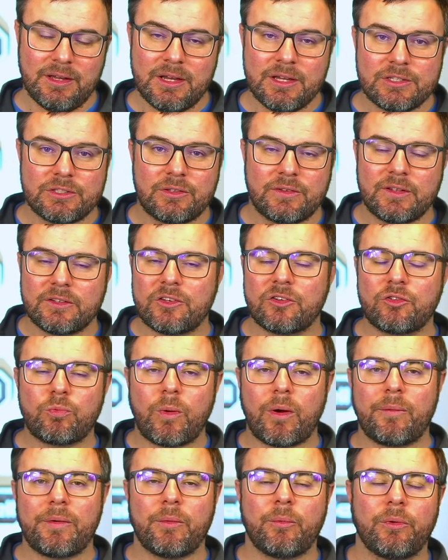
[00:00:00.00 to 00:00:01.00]
So this is where
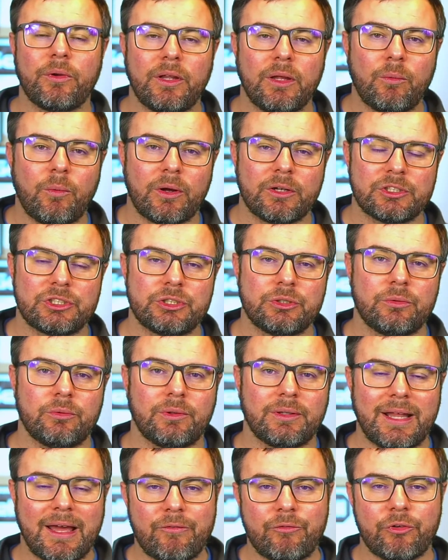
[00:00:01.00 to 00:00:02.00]
we really want to
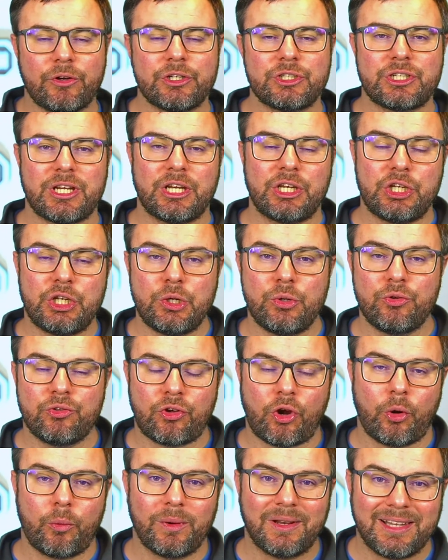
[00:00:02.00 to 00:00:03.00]
leverage and use
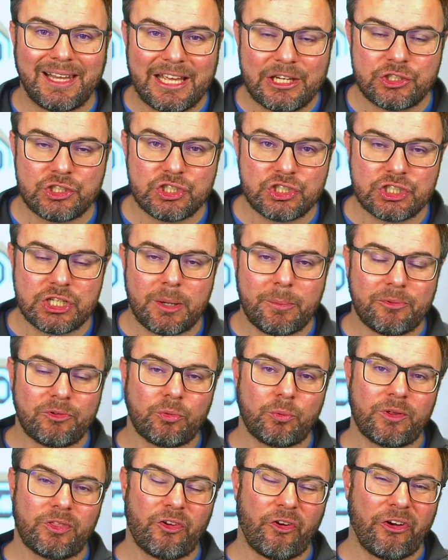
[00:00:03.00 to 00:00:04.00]
our relationships
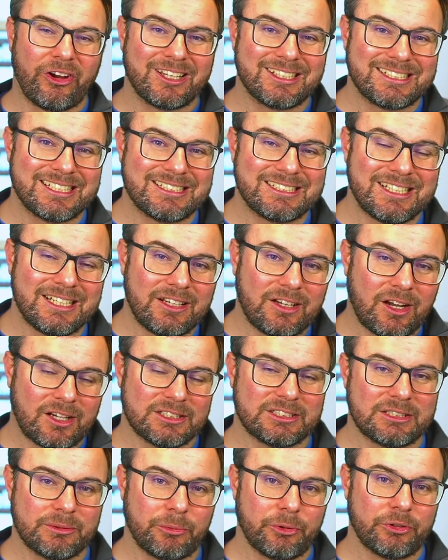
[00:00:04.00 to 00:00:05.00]
with our existing
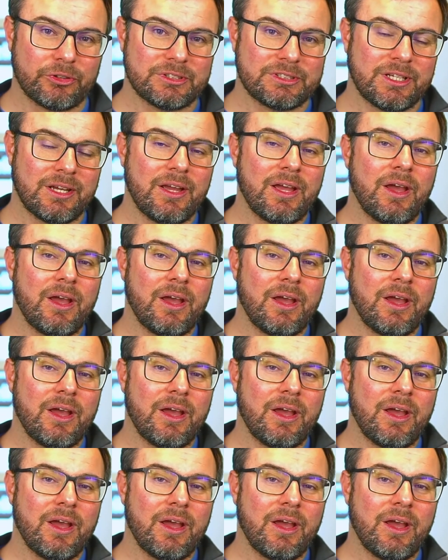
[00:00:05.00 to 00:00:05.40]
customers,